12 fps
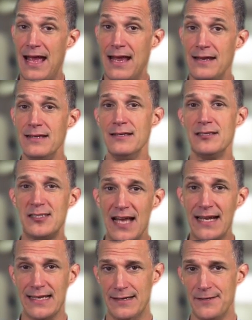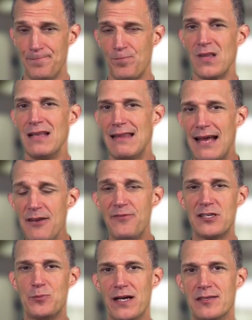And second,
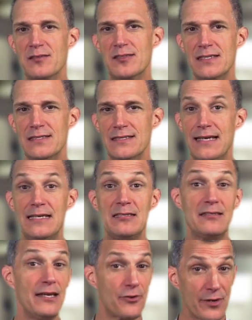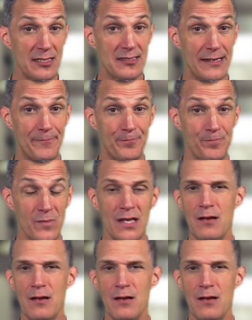life expectancy is increasing.